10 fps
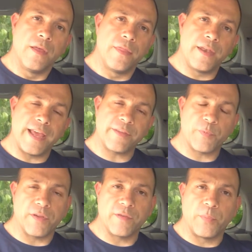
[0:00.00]
The next
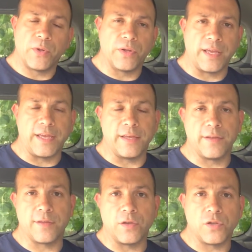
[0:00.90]
principle
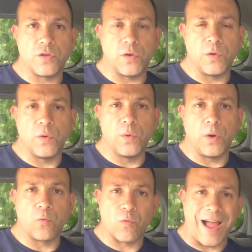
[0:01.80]
is
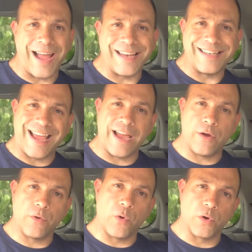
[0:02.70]
to ride
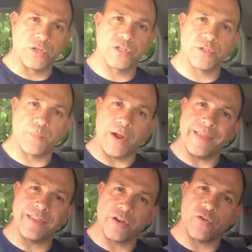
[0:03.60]
down or
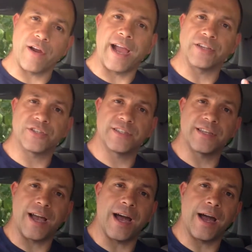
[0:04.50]
spread the crash
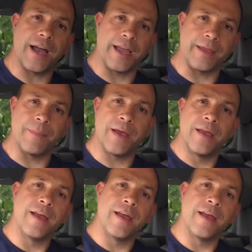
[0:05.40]
time